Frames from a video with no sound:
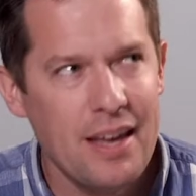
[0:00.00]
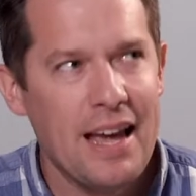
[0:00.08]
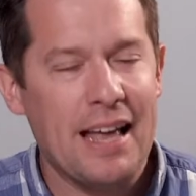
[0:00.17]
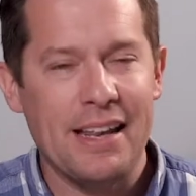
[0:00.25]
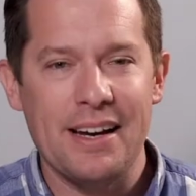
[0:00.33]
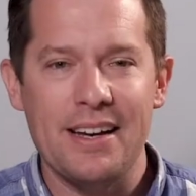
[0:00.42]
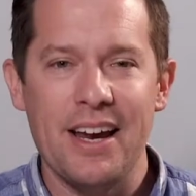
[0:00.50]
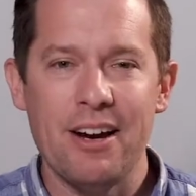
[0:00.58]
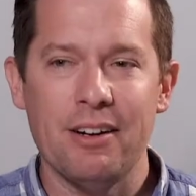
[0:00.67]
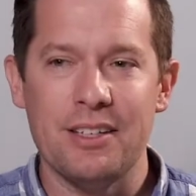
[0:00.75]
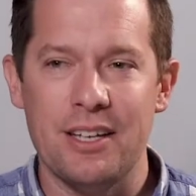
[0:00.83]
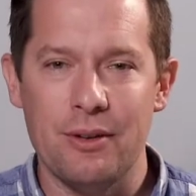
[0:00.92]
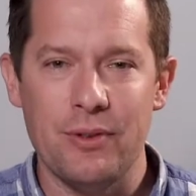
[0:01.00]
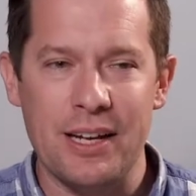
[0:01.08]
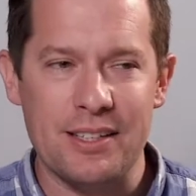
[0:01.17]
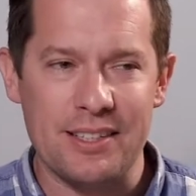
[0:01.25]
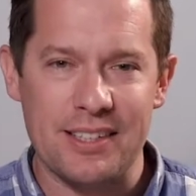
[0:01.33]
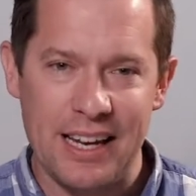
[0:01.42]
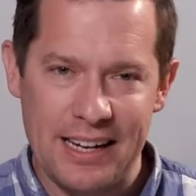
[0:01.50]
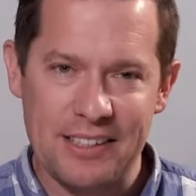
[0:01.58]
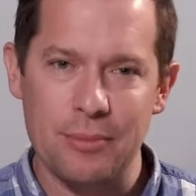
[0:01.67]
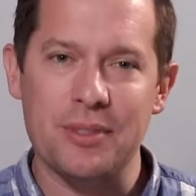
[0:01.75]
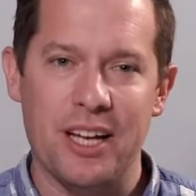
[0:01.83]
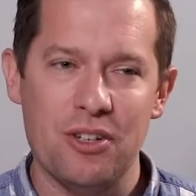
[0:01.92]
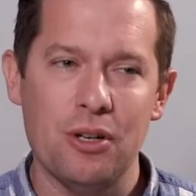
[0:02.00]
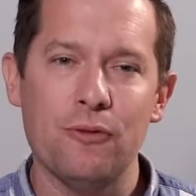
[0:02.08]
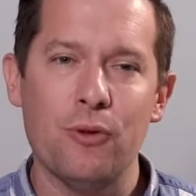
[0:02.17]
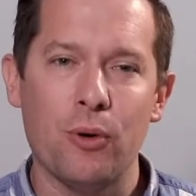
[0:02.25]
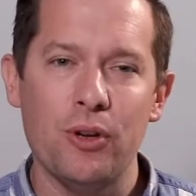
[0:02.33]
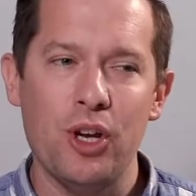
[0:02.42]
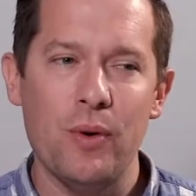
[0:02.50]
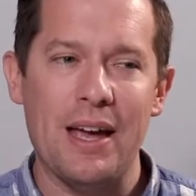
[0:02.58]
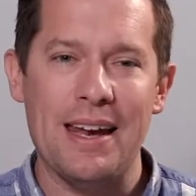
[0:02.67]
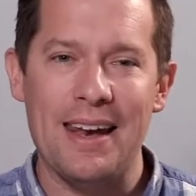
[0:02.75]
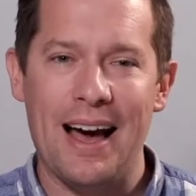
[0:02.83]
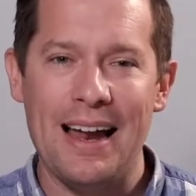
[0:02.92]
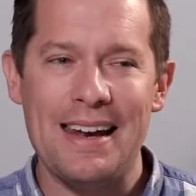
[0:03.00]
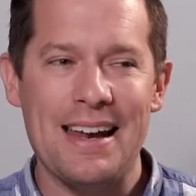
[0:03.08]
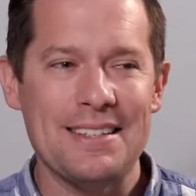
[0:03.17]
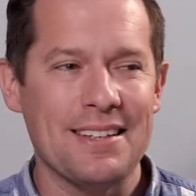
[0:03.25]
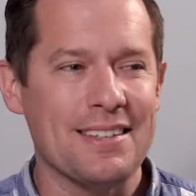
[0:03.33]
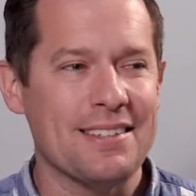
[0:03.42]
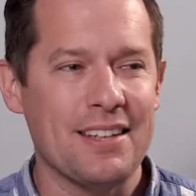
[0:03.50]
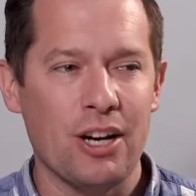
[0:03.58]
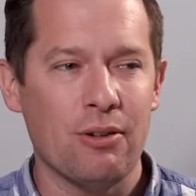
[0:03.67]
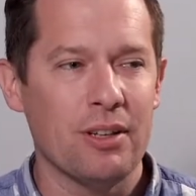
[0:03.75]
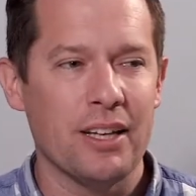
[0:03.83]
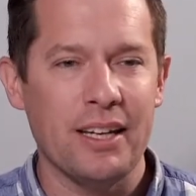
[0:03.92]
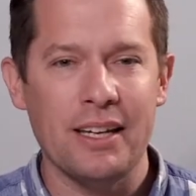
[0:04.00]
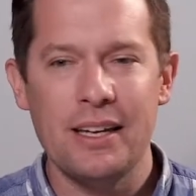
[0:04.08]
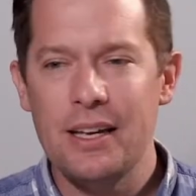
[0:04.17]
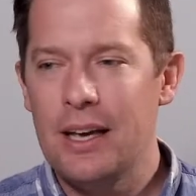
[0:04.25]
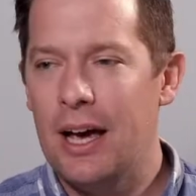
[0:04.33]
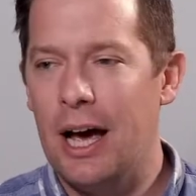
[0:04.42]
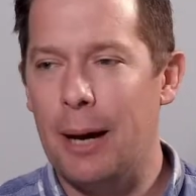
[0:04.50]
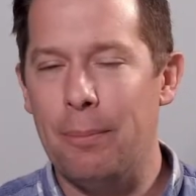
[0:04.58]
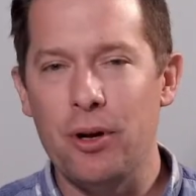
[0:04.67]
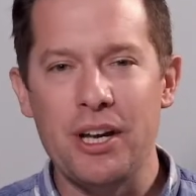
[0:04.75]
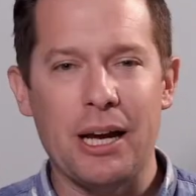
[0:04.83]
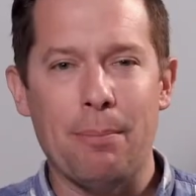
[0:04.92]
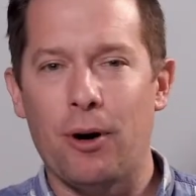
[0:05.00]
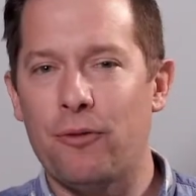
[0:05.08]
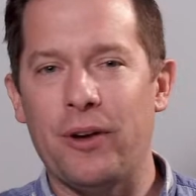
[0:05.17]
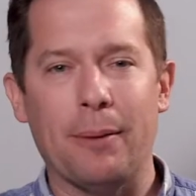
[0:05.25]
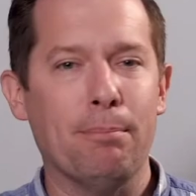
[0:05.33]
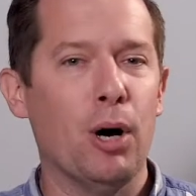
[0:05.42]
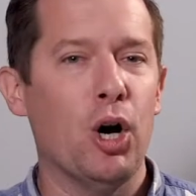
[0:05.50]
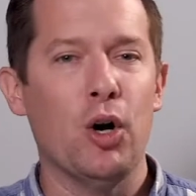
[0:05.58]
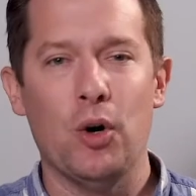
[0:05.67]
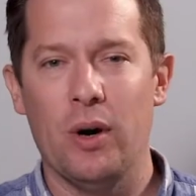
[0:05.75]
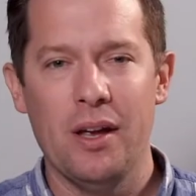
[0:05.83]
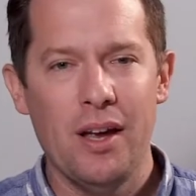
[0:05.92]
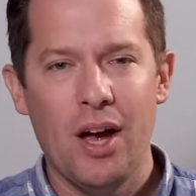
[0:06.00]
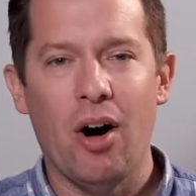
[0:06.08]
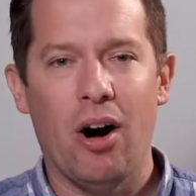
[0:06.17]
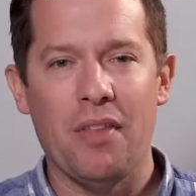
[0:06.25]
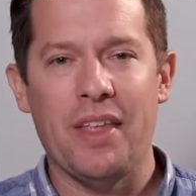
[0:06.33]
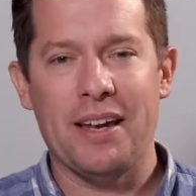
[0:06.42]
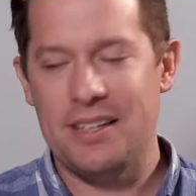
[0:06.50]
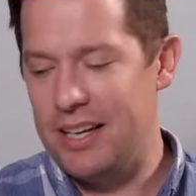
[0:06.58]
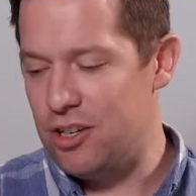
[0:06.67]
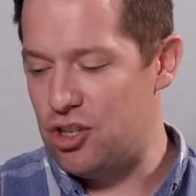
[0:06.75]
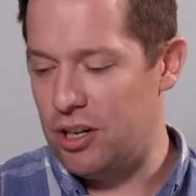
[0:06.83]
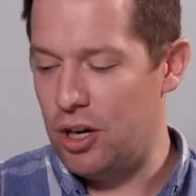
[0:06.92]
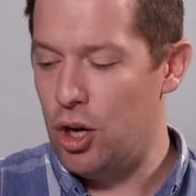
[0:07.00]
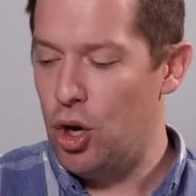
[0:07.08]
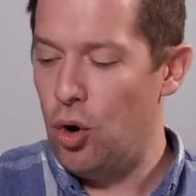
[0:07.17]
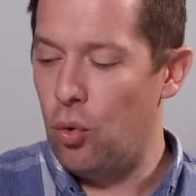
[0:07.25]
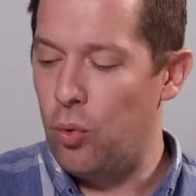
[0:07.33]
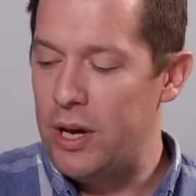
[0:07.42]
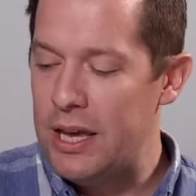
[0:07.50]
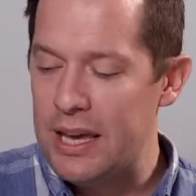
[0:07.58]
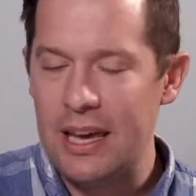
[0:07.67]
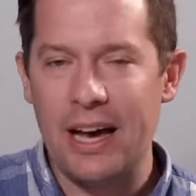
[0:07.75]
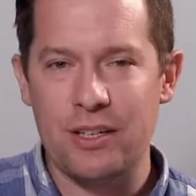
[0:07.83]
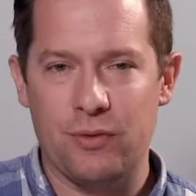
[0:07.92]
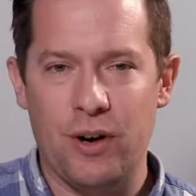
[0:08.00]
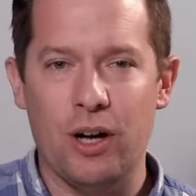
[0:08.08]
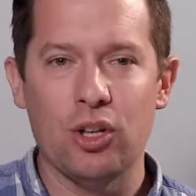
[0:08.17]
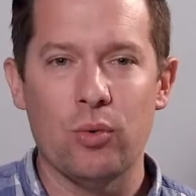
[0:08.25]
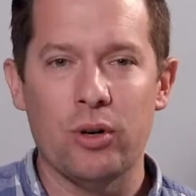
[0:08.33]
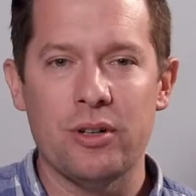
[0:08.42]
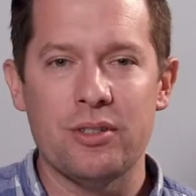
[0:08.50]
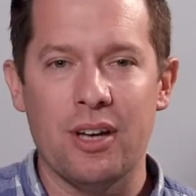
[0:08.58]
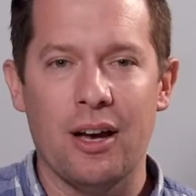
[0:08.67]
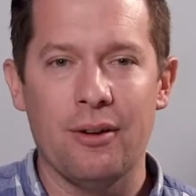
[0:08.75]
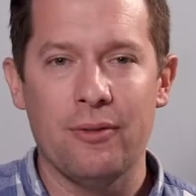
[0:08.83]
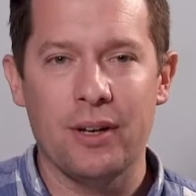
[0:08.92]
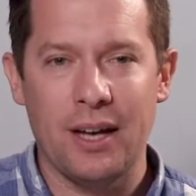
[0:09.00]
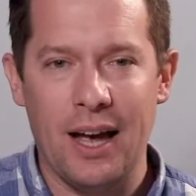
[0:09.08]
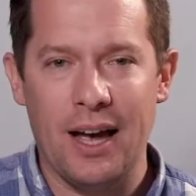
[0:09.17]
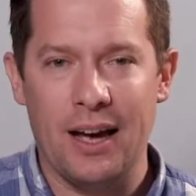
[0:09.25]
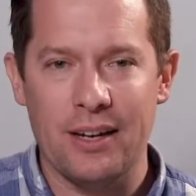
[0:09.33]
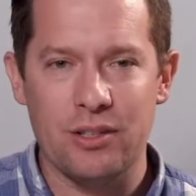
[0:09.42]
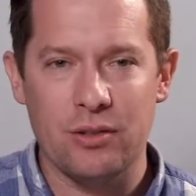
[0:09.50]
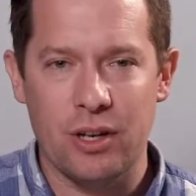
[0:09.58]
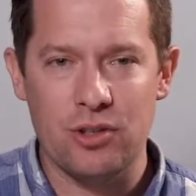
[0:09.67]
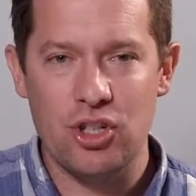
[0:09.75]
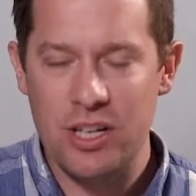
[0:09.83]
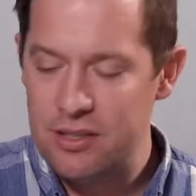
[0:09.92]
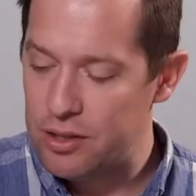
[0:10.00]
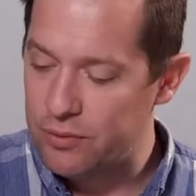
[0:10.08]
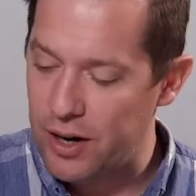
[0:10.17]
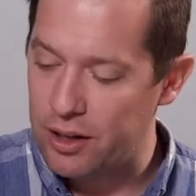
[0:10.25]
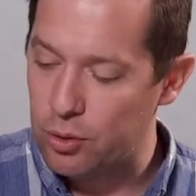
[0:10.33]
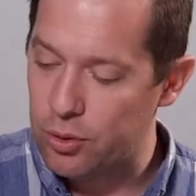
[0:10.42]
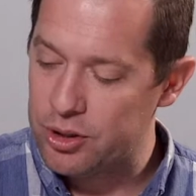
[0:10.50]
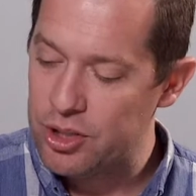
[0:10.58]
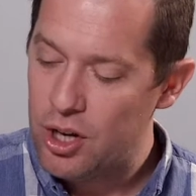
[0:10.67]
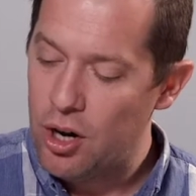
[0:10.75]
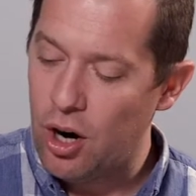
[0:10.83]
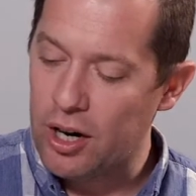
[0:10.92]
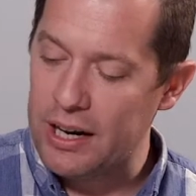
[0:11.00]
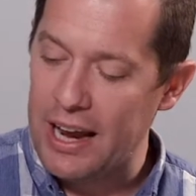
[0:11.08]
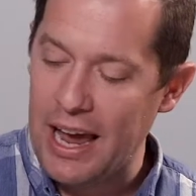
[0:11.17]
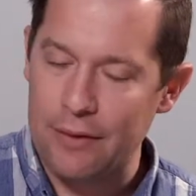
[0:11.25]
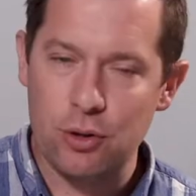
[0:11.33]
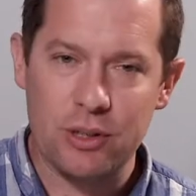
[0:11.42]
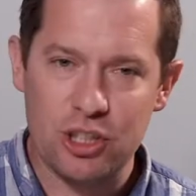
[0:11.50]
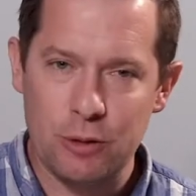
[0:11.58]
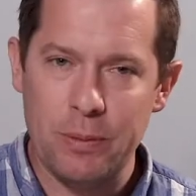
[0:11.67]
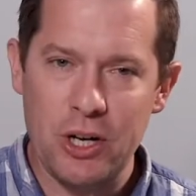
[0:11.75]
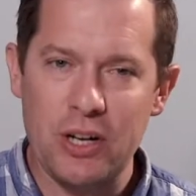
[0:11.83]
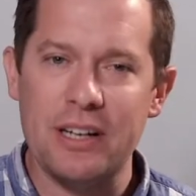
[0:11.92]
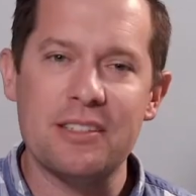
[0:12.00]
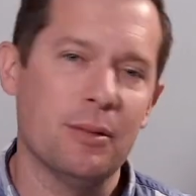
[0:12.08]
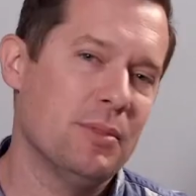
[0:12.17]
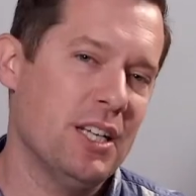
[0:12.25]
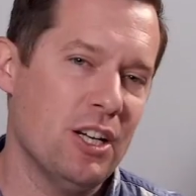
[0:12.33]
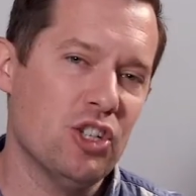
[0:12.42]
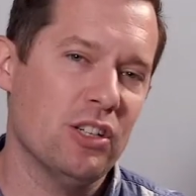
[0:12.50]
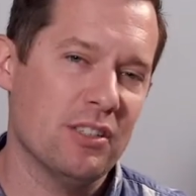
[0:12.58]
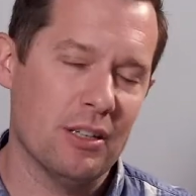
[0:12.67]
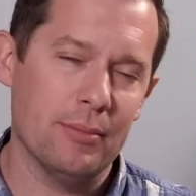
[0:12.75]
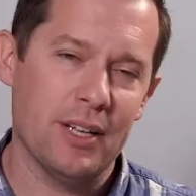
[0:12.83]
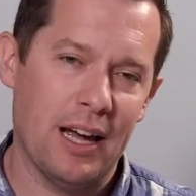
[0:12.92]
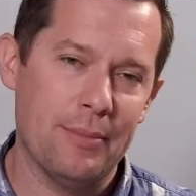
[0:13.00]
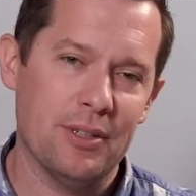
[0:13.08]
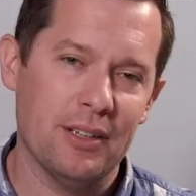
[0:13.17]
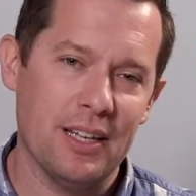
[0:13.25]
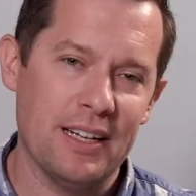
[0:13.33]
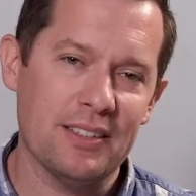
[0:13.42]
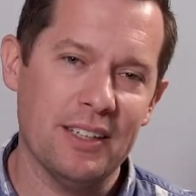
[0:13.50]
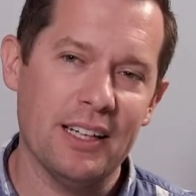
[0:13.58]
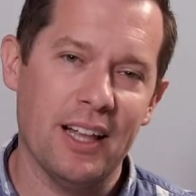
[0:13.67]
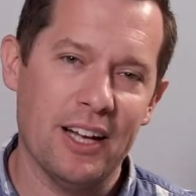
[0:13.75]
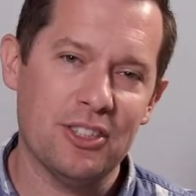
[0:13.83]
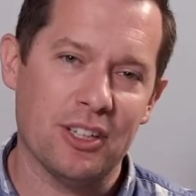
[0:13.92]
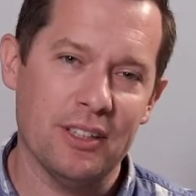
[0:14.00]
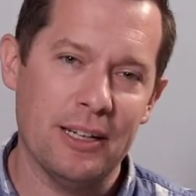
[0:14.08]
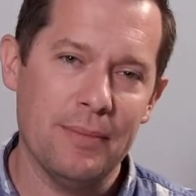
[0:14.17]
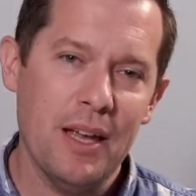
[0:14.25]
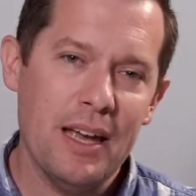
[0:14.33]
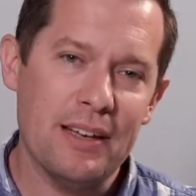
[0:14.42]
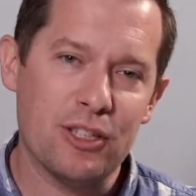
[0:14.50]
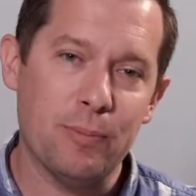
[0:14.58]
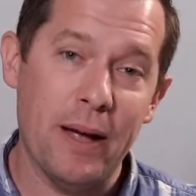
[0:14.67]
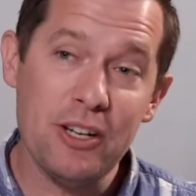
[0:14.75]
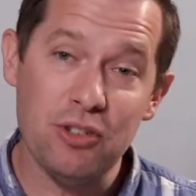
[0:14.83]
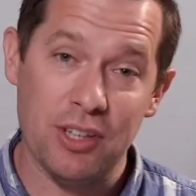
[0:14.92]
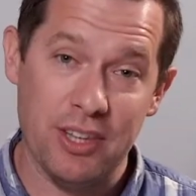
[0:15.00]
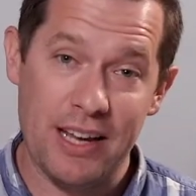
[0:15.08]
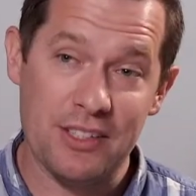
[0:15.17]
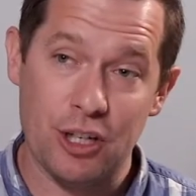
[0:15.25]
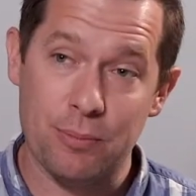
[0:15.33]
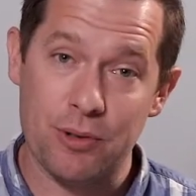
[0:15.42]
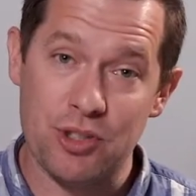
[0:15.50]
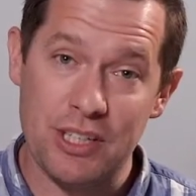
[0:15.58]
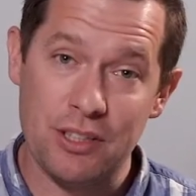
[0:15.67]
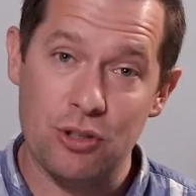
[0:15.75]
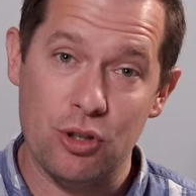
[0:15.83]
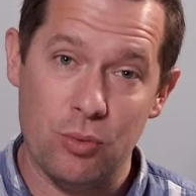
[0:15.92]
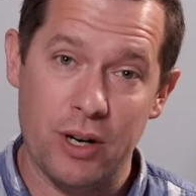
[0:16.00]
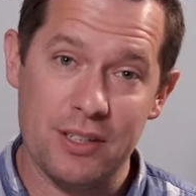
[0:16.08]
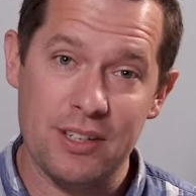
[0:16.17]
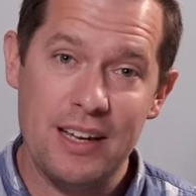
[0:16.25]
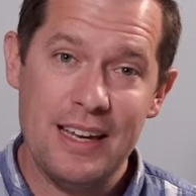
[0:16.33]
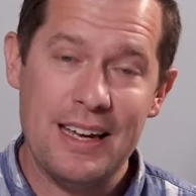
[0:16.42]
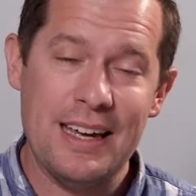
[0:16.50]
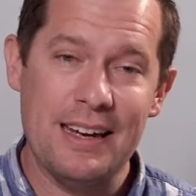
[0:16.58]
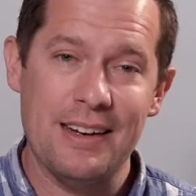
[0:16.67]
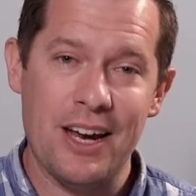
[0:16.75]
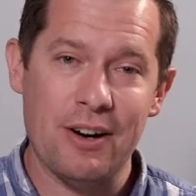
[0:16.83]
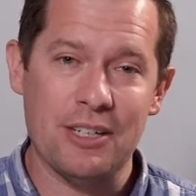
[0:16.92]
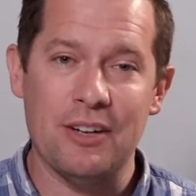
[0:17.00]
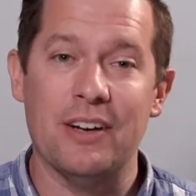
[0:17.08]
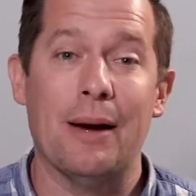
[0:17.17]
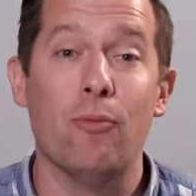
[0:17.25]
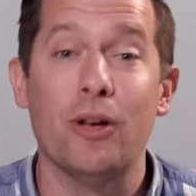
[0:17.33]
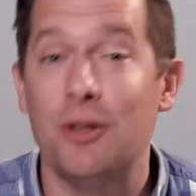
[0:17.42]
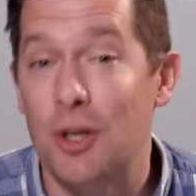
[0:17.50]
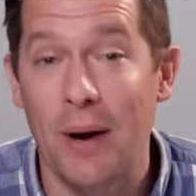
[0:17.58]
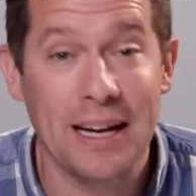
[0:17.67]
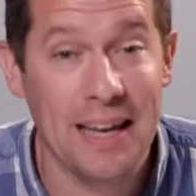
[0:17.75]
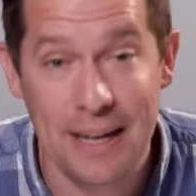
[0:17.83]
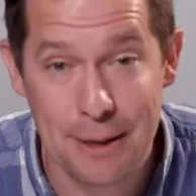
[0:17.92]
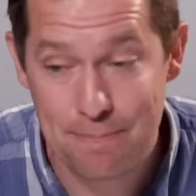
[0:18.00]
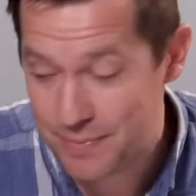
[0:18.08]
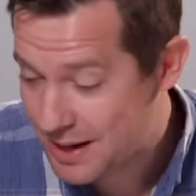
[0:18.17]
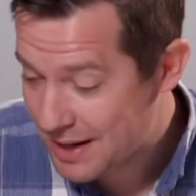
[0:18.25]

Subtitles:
And in a narrative, it's setting some tension for you and not necessarily putting a perfect bow on that tension. We, as followers of God, as Jesus followers, are going to have to experience some tension sometimes in things theologically, especially things that are presented to us in narrative. And I'm with you, I get it.